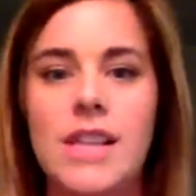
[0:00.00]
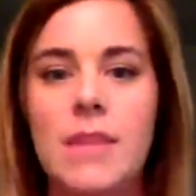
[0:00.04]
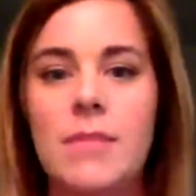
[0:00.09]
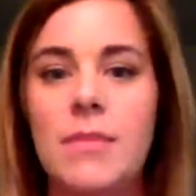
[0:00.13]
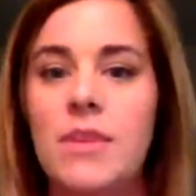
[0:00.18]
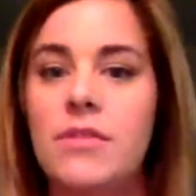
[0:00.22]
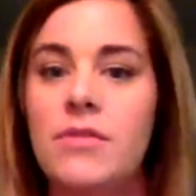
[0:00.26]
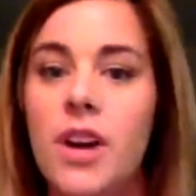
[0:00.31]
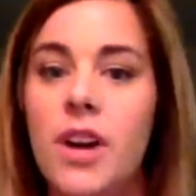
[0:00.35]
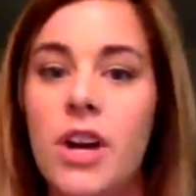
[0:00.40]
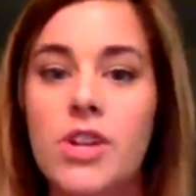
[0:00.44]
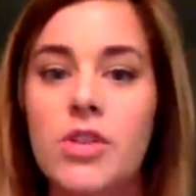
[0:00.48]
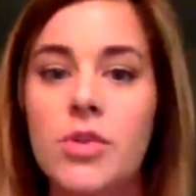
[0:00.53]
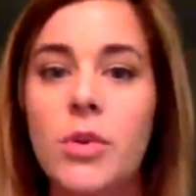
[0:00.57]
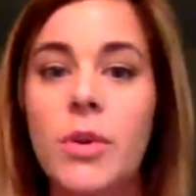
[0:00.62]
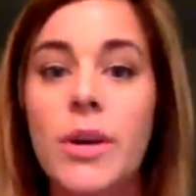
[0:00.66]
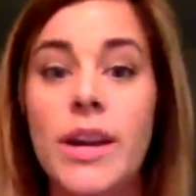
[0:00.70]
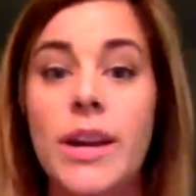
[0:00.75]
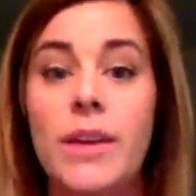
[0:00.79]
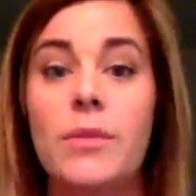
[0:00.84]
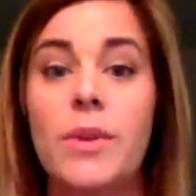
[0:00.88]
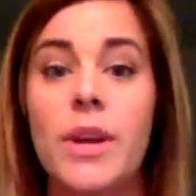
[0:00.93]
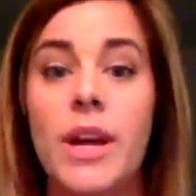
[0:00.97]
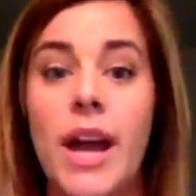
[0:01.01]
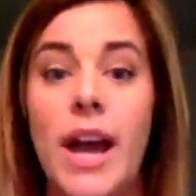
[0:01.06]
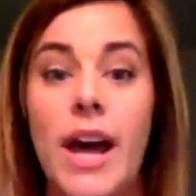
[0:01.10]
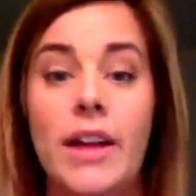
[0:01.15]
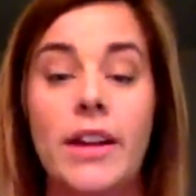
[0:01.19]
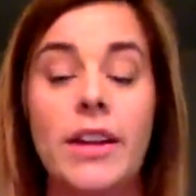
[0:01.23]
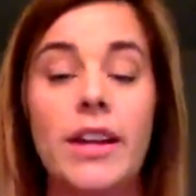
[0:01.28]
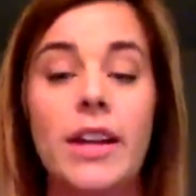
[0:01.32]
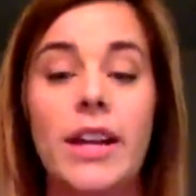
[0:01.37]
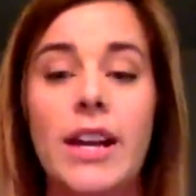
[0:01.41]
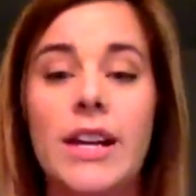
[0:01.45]
I mean, virtual
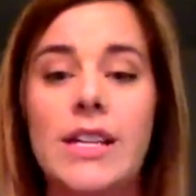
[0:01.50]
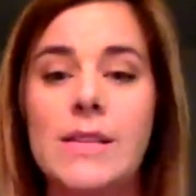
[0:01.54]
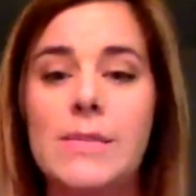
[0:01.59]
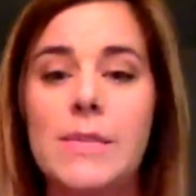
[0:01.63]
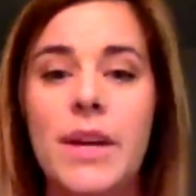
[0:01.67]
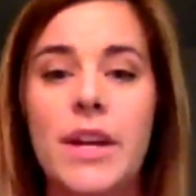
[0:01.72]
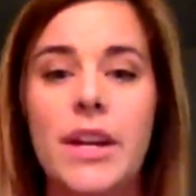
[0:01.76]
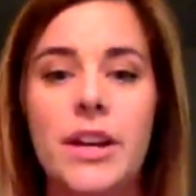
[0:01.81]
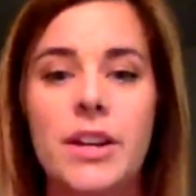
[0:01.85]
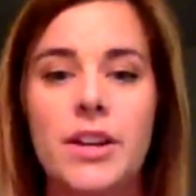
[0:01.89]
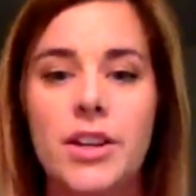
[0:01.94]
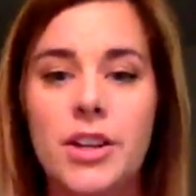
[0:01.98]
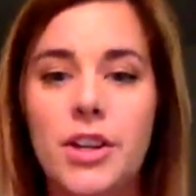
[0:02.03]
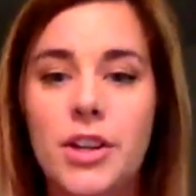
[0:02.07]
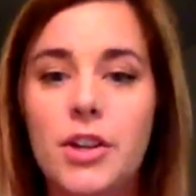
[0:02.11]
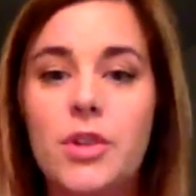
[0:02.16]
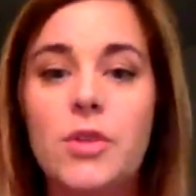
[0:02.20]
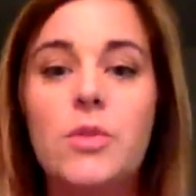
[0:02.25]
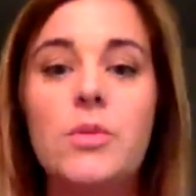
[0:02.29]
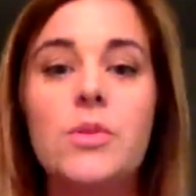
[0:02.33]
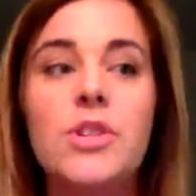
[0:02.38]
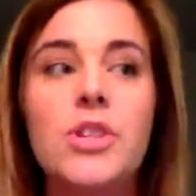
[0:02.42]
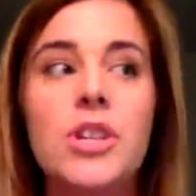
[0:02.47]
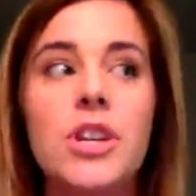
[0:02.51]
reality has been a huge